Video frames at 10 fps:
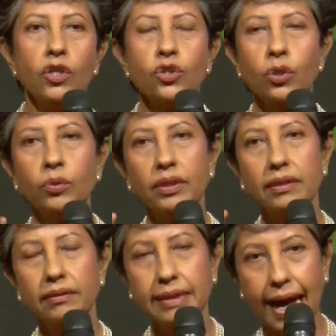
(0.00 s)
So
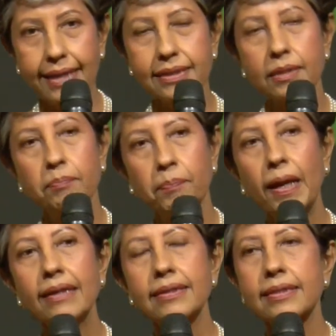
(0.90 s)
that
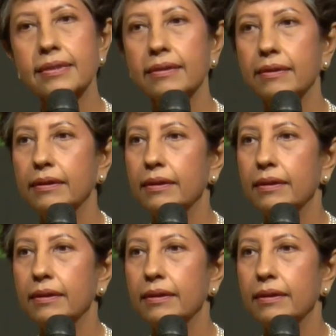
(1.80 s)
plus